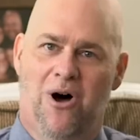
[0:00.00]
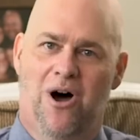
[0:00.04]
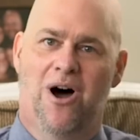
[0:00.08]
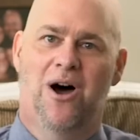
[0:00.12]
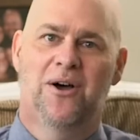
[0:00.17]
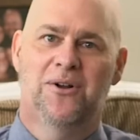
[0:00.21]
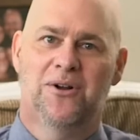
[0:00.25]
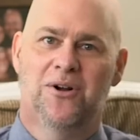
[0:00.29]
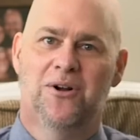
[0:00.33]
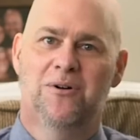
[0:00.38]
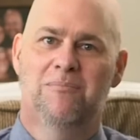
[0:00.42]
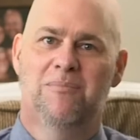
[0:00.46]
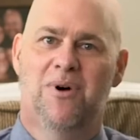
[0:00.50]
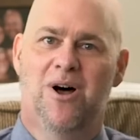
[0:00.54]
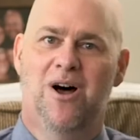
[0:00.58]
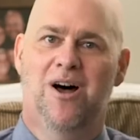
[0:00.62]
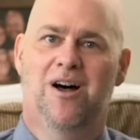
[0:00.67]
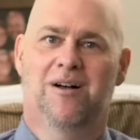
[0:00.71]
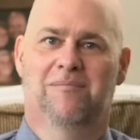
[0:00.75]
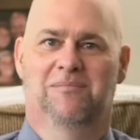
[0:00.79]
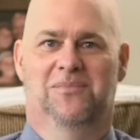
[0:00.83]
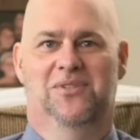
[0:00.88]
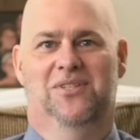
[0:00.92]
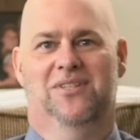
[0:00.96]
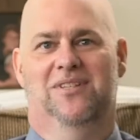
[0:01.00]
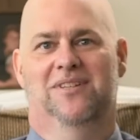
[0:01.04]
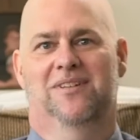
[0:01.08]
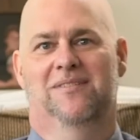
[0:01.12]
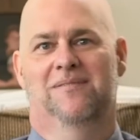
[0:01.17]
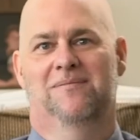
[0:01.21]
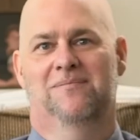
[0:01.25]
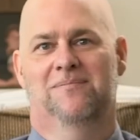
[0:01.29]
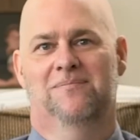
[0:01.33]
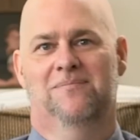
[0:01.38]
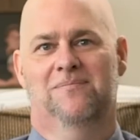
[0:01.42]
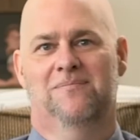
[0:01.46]
honor moms."
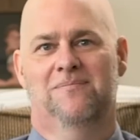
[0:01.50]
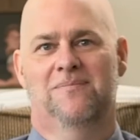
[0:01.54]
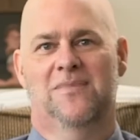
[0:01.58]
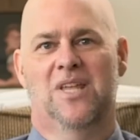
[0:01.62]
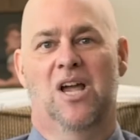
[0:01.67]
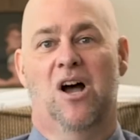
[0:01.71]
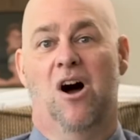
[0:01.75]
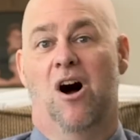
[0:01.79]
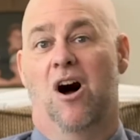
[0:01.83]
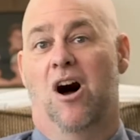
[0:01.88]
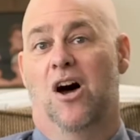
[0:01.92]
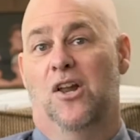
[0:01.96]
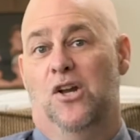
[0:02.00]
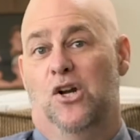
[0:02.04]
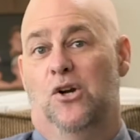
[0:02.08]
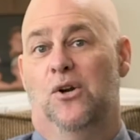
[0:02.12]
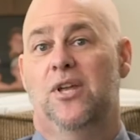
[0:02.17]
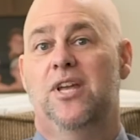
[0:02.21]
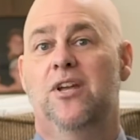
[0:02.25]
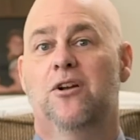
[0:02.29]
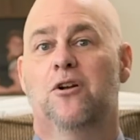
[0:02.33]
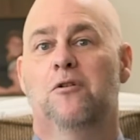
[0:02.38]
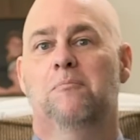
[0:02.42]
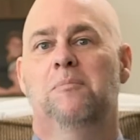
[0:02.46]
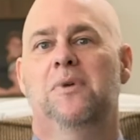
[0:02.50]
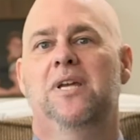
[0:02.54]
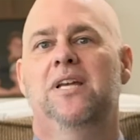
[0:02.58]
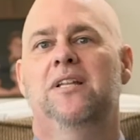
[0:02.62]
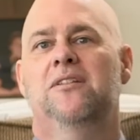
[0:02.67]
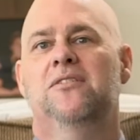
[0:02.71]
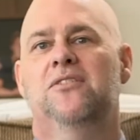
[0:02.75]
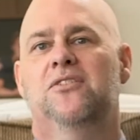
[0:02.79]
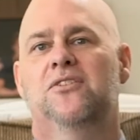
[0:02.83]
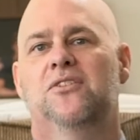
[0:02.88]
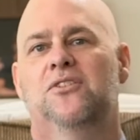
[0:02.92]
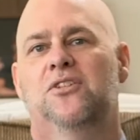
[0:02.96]
Honor here
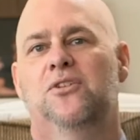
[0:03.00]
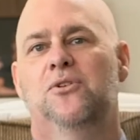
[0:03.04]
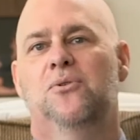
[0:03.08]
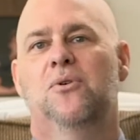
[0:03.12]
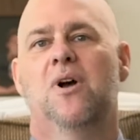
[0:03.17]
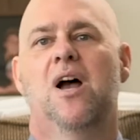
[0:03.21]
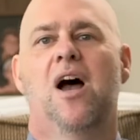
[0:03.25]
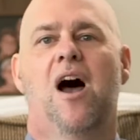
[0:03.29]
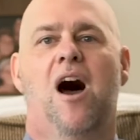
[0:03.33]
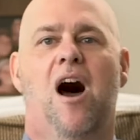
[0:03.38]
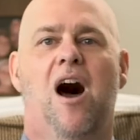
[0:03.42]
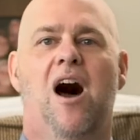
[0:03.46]
means to